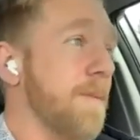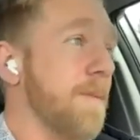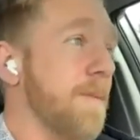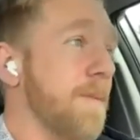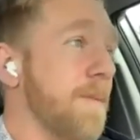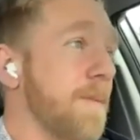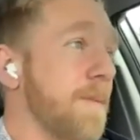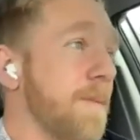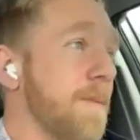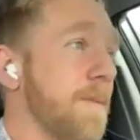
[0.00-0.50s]
We
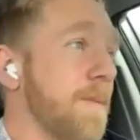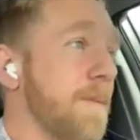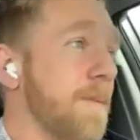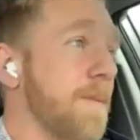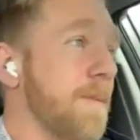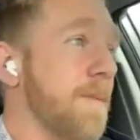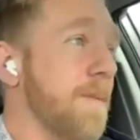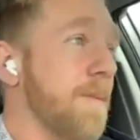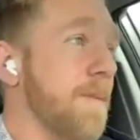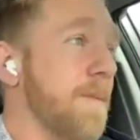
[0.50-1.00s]
were like,
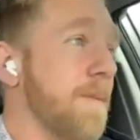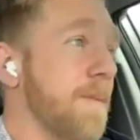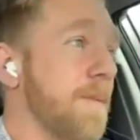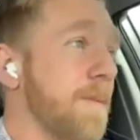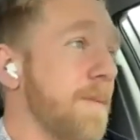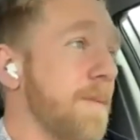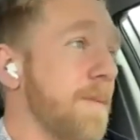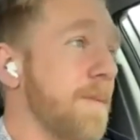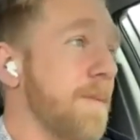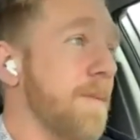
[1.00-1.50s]
oops,
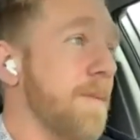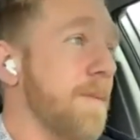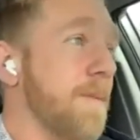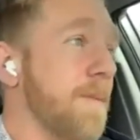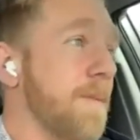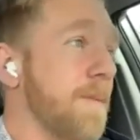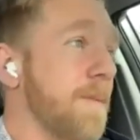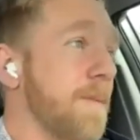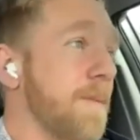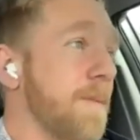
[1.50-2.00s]
sorry,
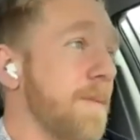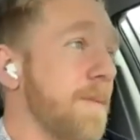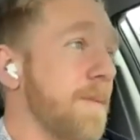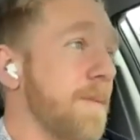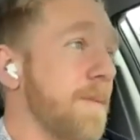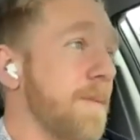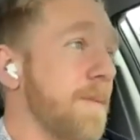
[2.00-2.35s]
call's coming